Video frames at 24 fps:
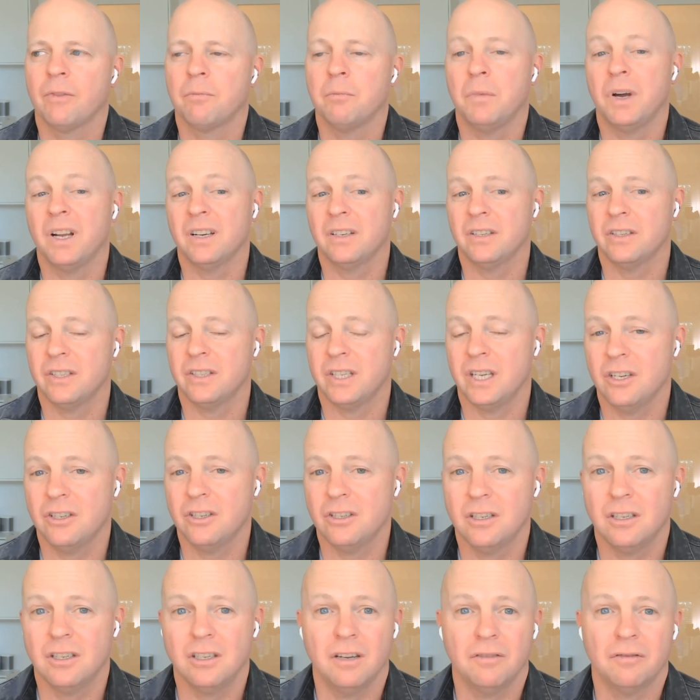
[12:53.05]

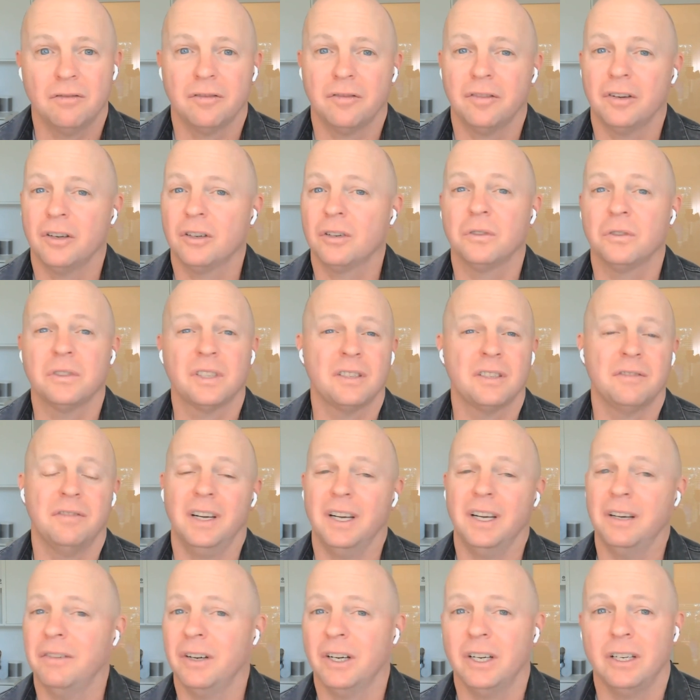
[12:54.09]
monetization in different verticals is
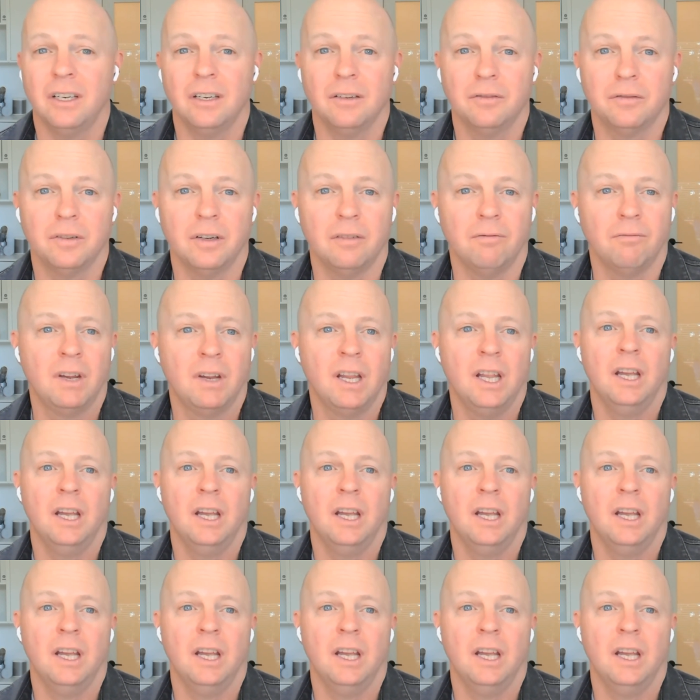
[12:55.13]
very, very different.